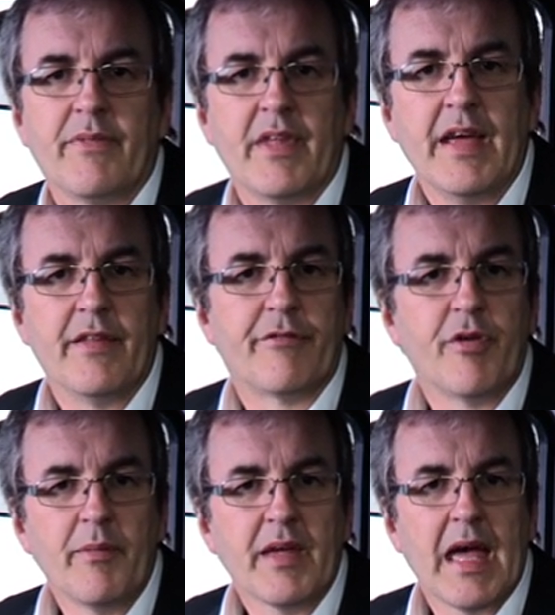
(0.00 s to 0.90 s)
either
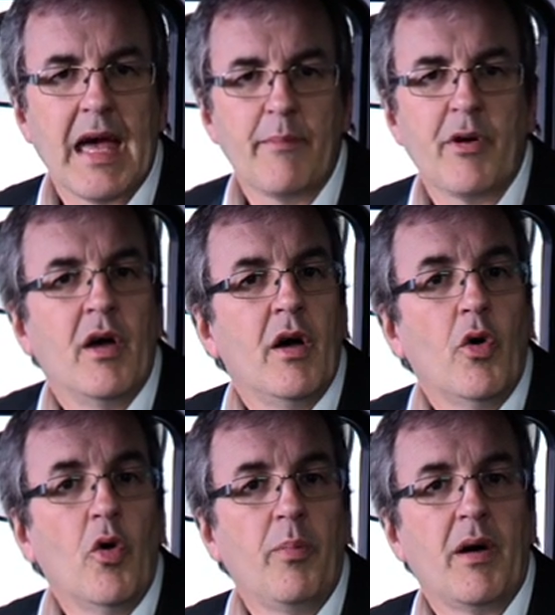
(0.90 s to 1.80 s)
from the cab
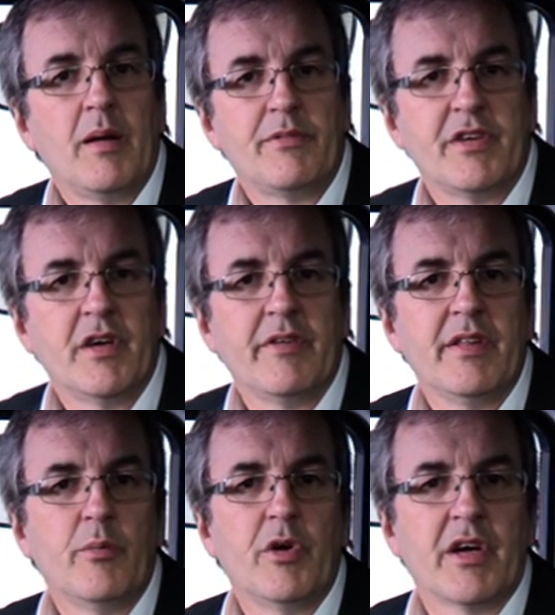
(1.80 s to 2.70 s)
or by observing
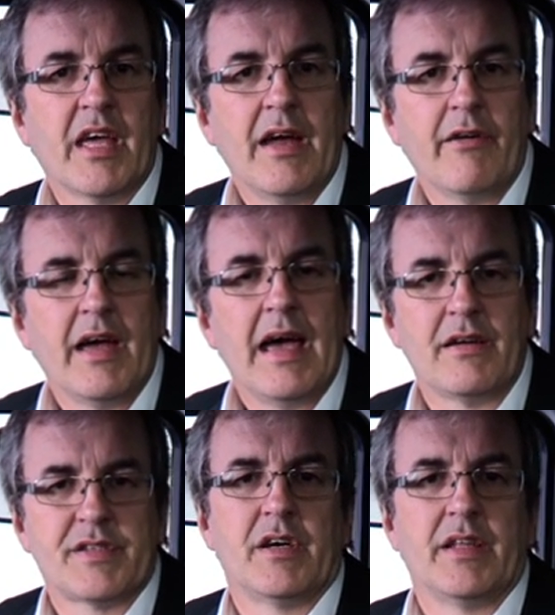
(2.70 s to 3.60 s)
the work area
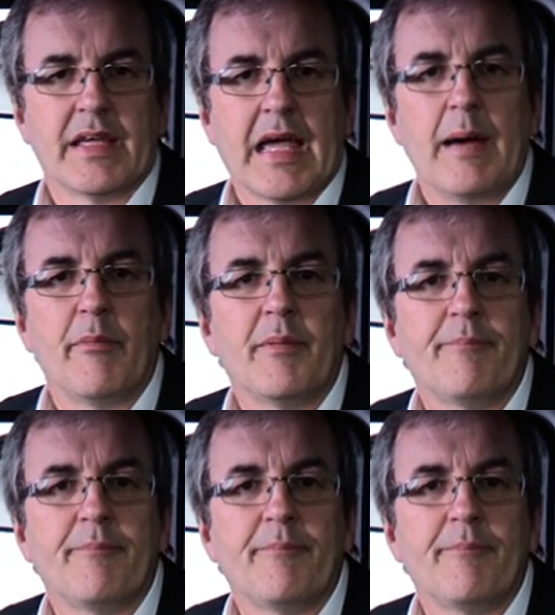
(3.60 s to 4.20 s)
outside the cab.